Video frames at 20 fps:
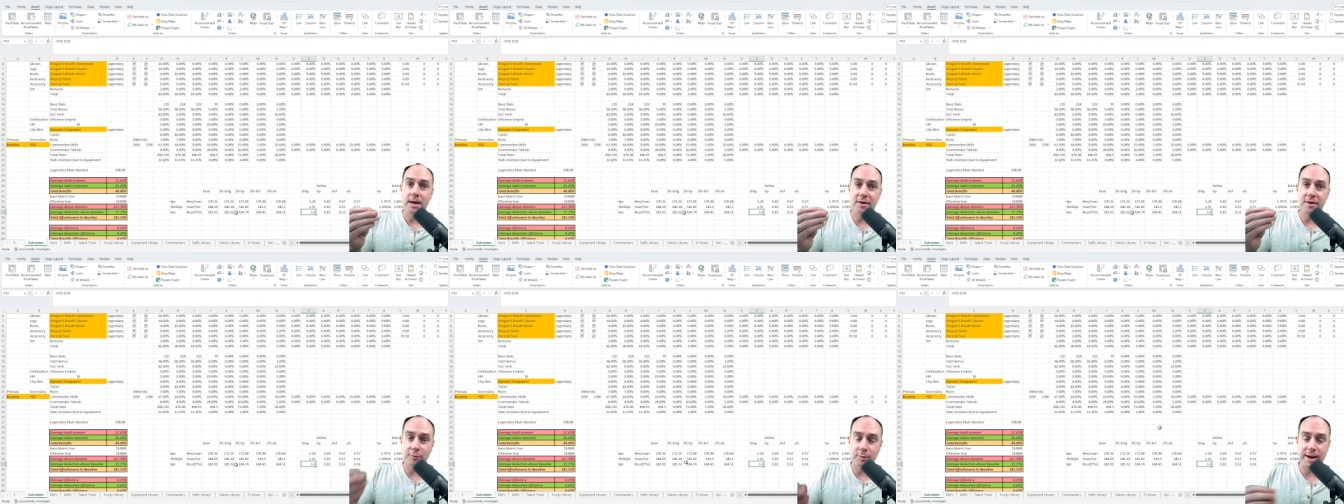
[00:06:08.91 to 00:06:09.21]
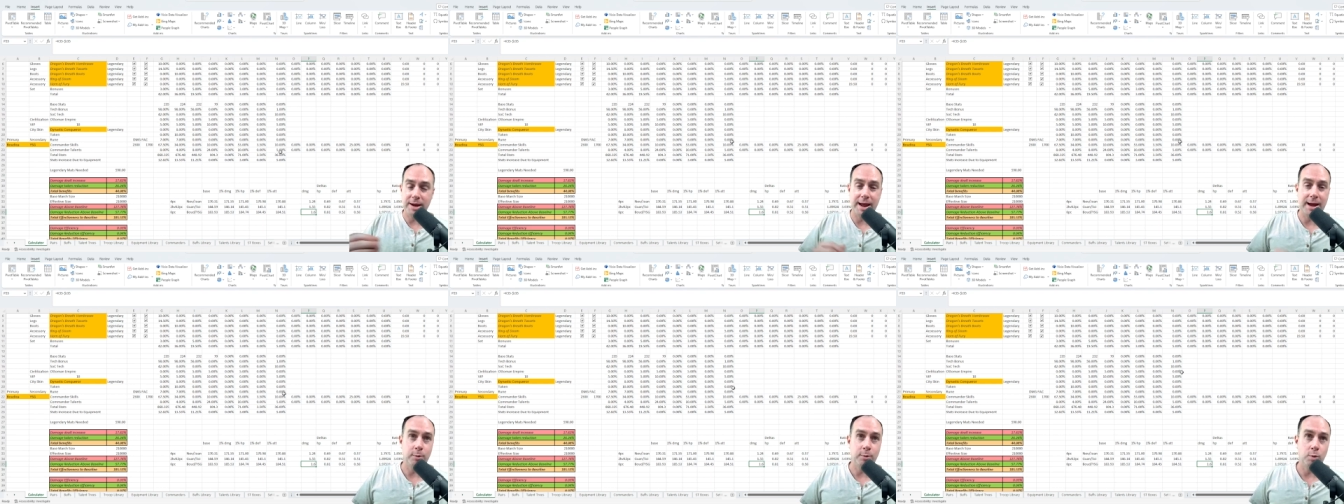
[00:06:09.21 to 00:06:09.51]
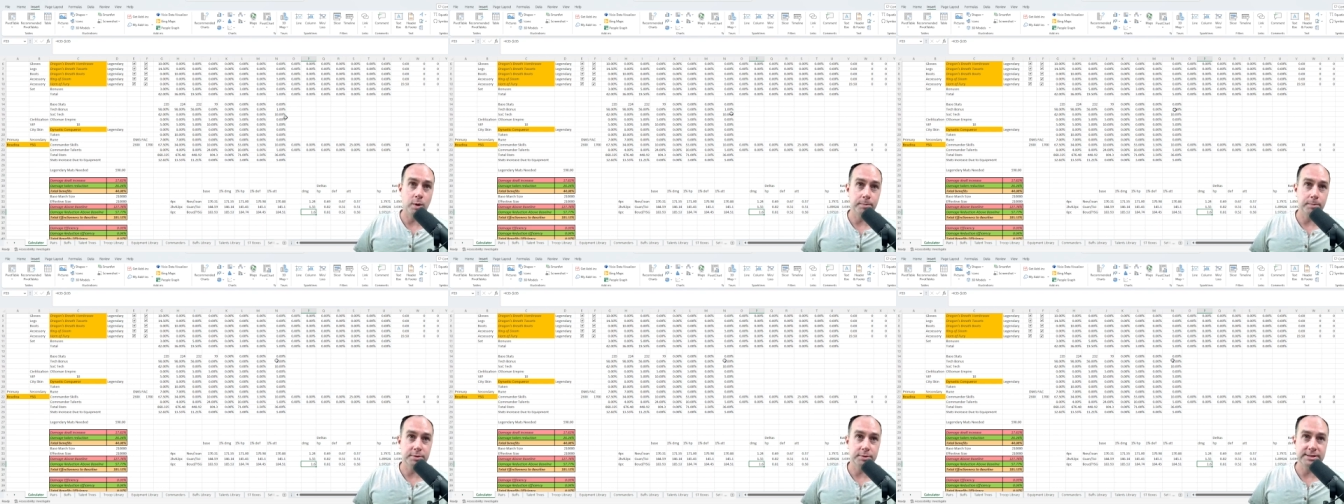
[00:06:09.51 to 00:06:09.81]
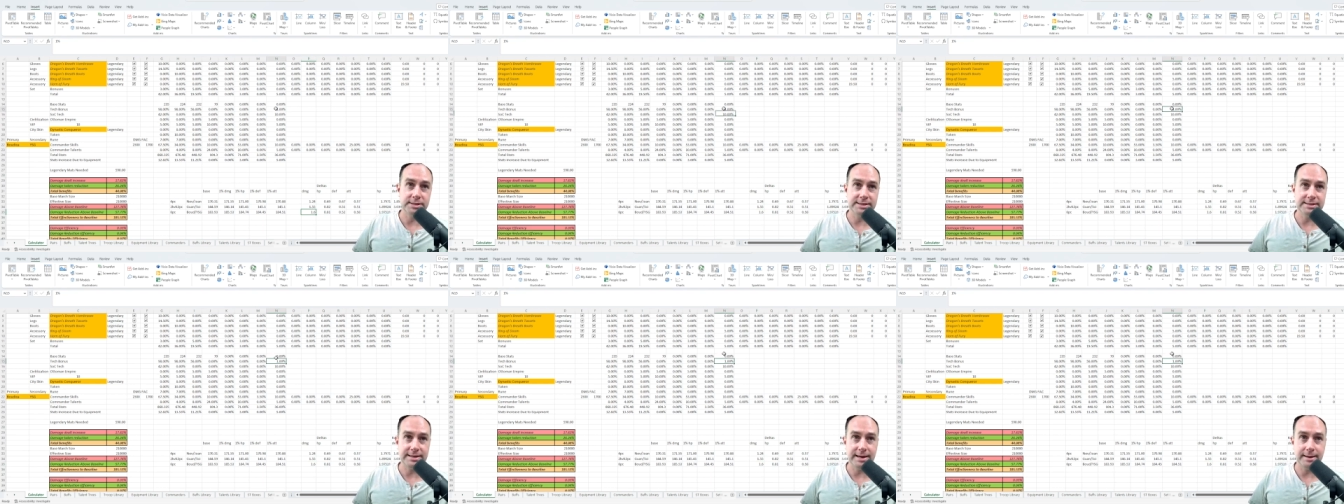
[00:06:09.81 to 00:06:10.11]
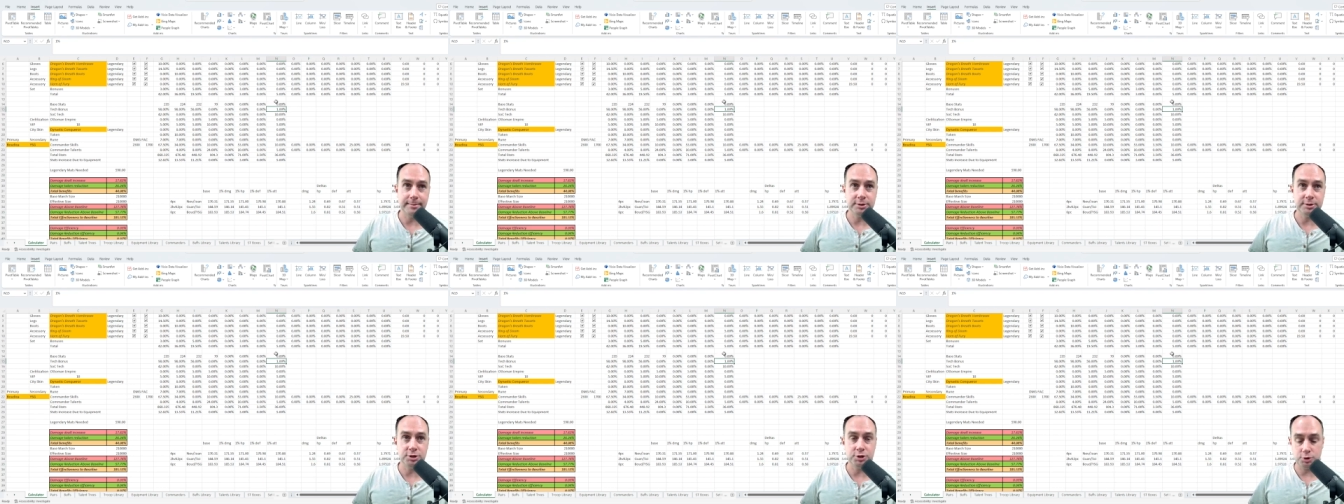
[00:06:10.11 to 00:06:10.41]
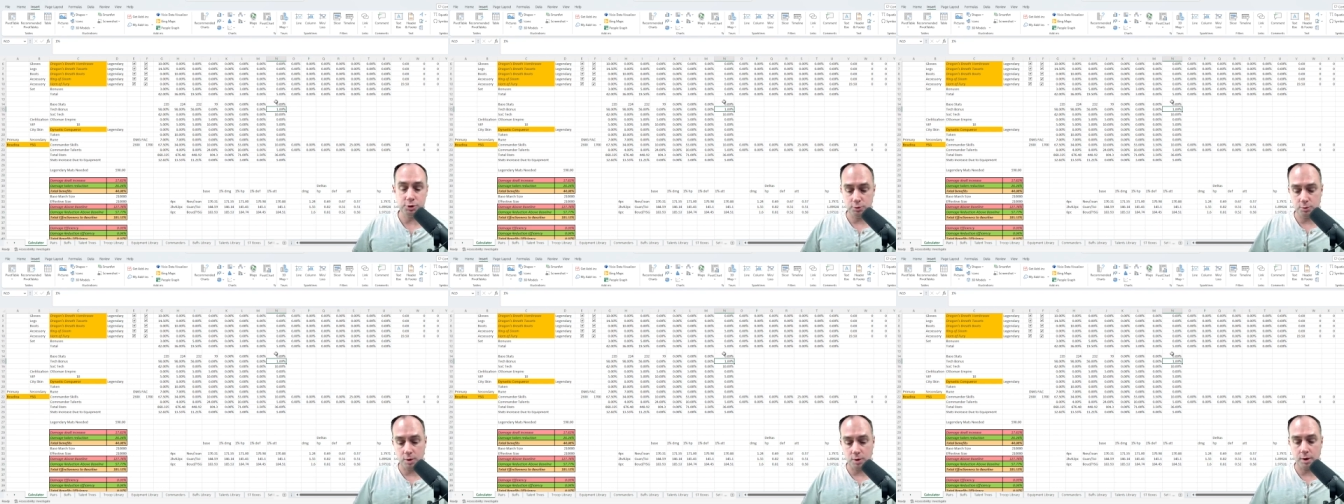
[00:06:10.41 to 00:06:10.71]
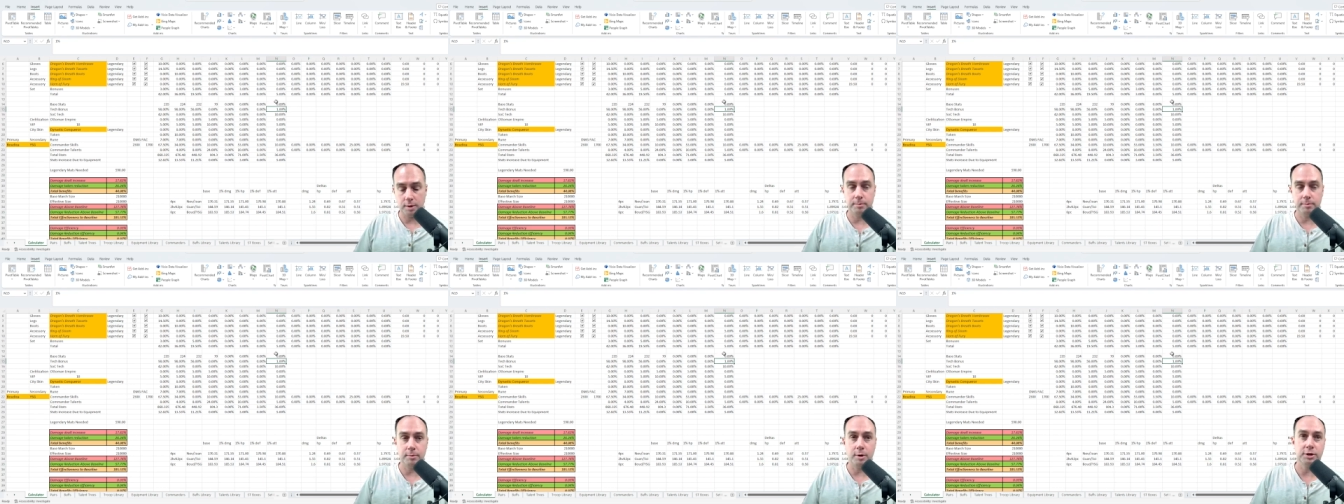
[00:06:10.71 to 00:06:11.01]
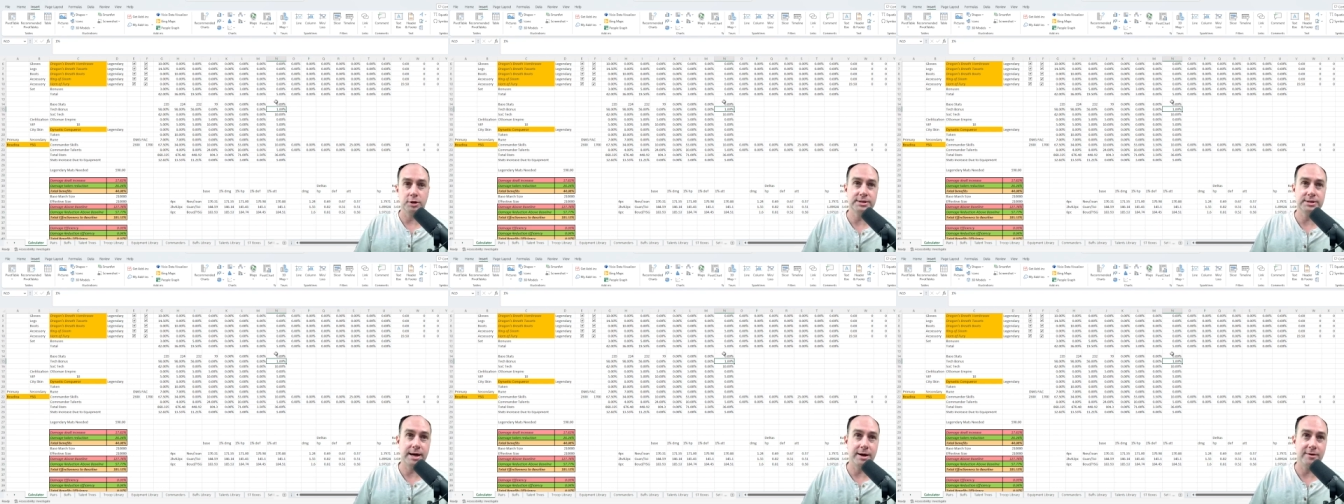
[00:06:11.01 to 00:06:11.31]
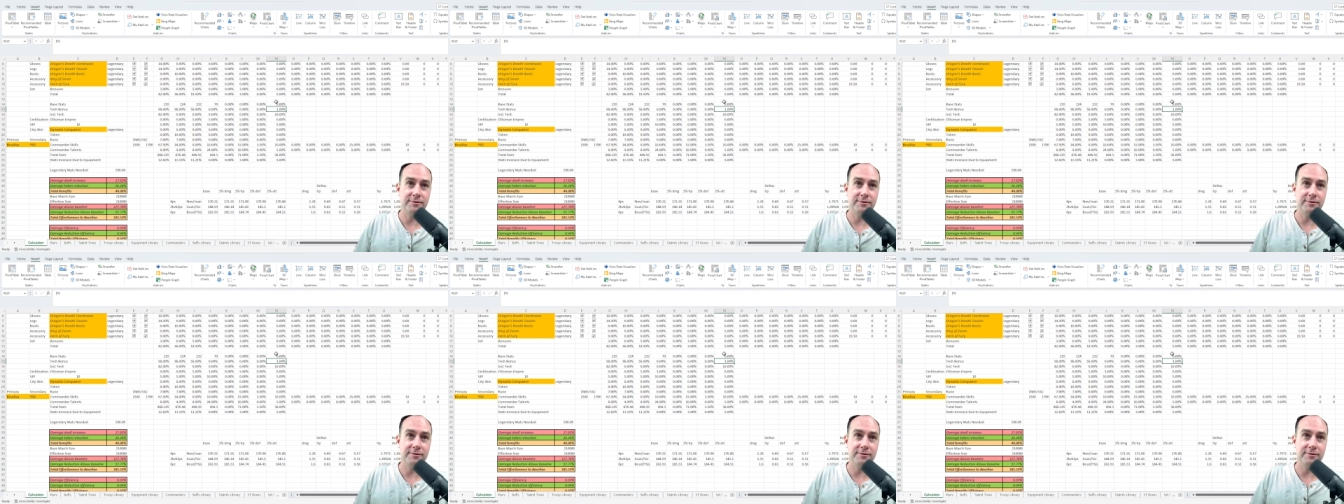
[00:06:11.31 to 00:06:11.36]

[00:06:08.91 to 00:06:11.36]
if we add 1% damage to our march.